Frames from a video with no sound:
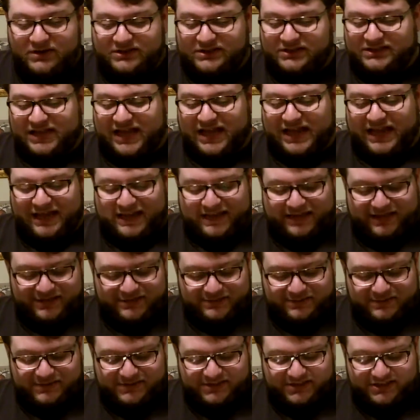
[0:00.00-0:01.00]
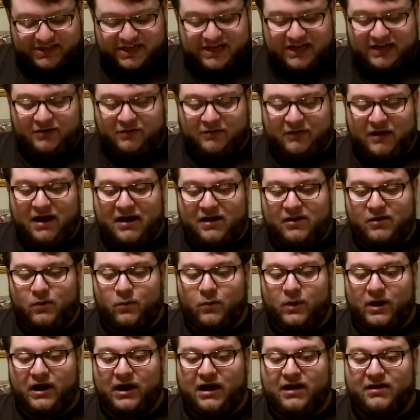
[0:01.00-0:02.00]
It's like it's been sitting around in
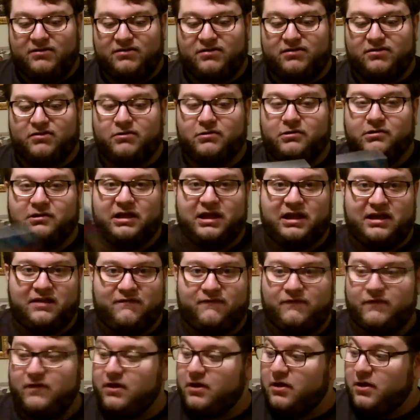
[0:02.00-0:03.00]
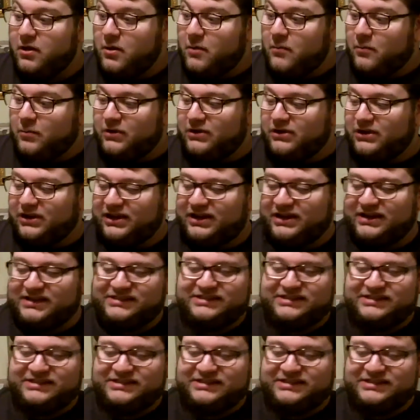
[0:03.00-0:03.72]
a warehouse its whole life. But look at